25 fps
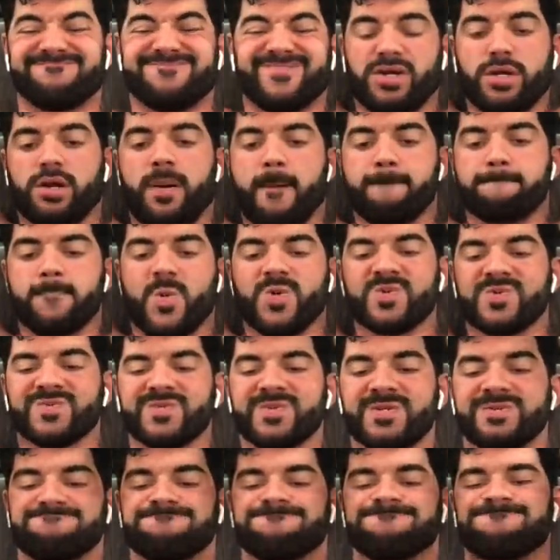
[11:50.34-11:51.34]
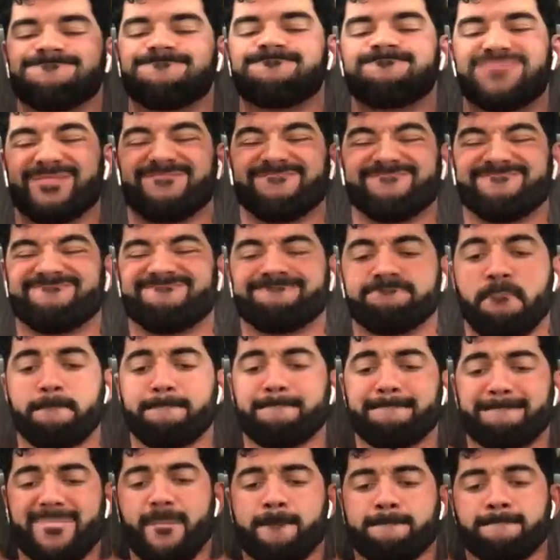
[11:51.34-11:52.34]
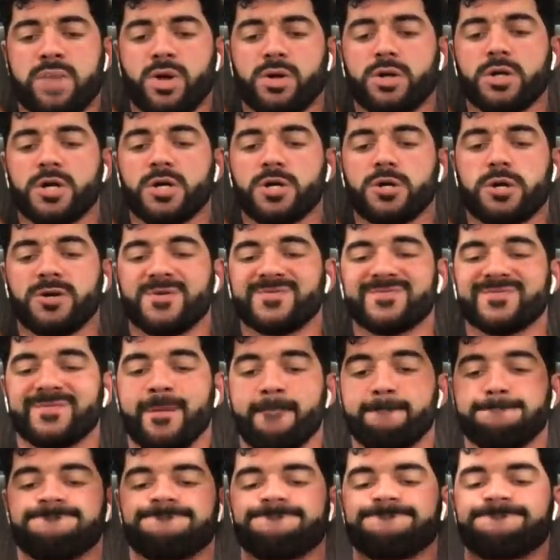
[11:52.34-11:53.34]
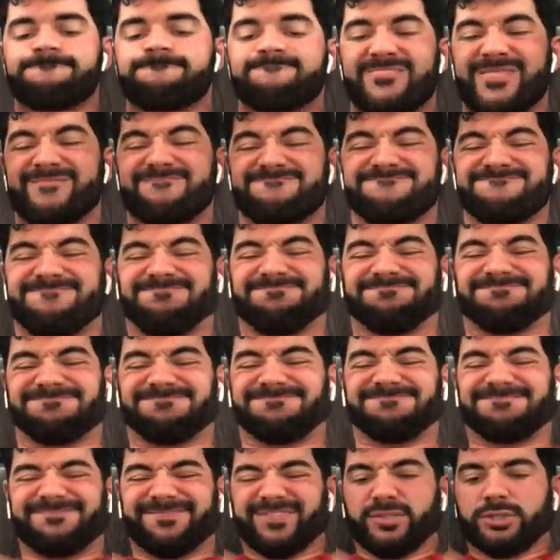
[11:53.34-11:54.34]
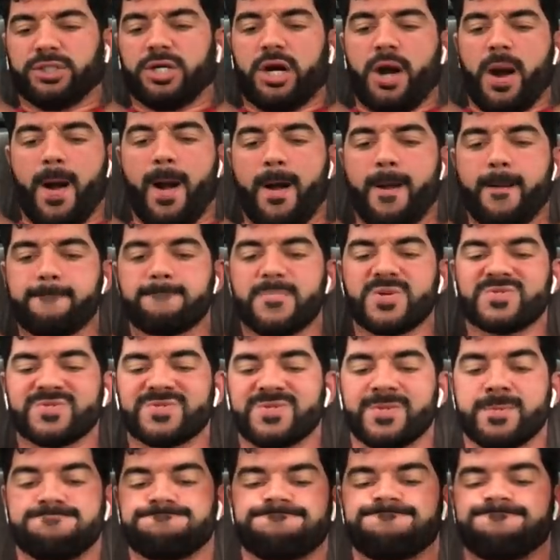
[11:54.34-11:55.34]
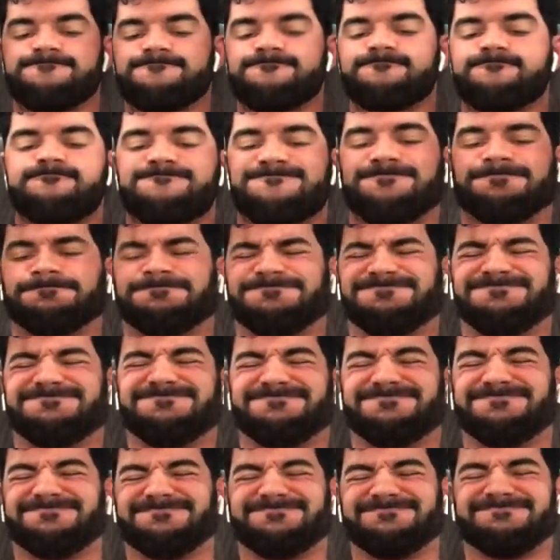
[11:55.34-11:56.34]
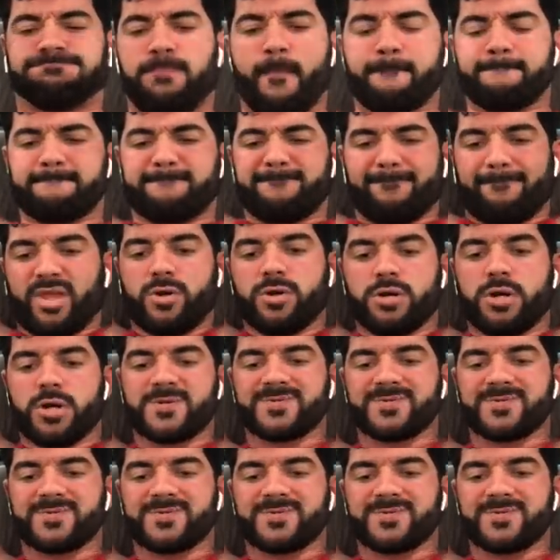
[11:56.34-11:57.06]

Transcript: Most muscles don't need anything more than what? I'd say 8 to 12 sets per week to fully grow.